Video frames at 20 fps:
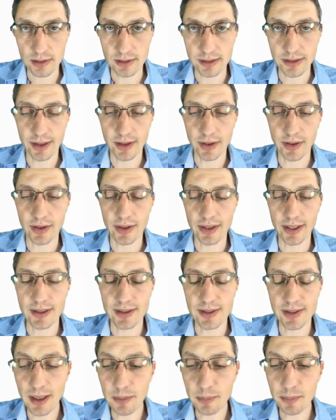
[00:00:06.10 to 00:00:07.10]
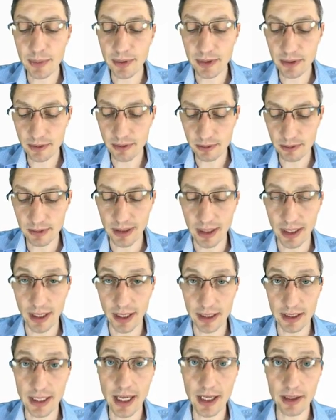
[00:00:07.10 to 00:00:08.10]
The example
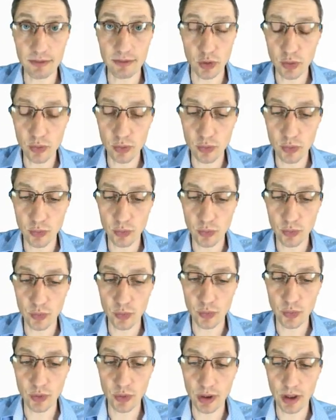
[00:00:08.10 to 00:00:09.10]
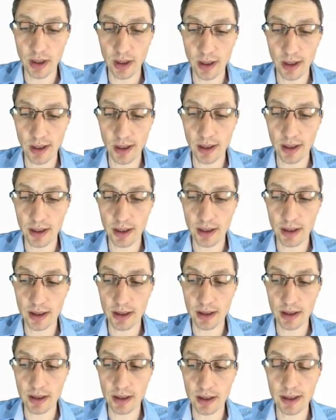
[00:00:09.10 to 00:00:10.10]
I gave you
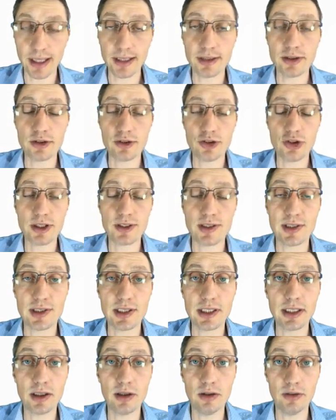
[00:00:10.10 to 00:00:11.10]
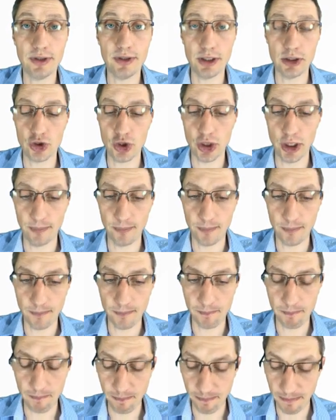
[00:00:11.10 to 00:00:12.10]
had just a single feature.
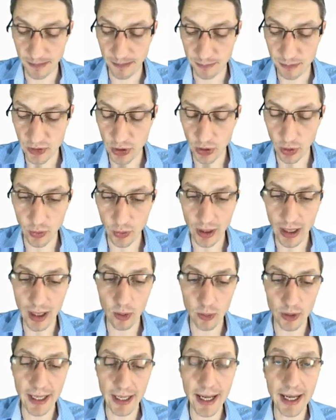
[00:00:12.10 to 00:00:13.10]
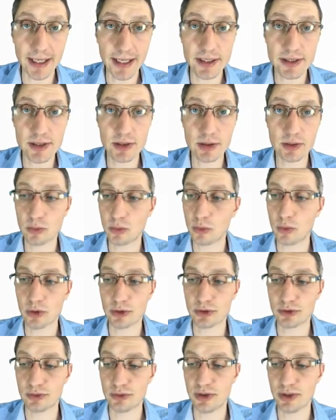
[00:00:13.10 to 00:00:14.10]
So our x
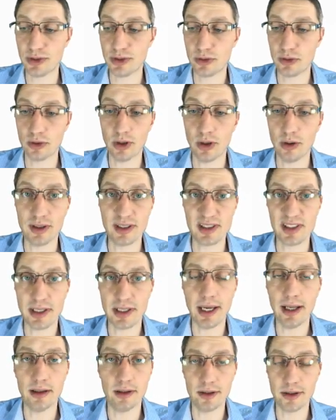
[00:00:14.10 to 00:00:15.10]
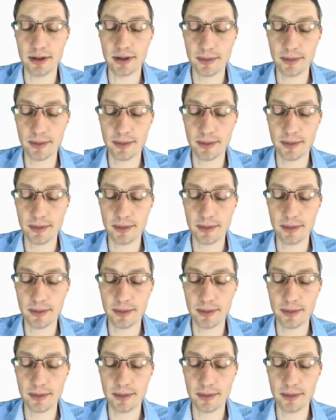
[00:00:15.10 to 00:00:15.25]
was just, a scalar.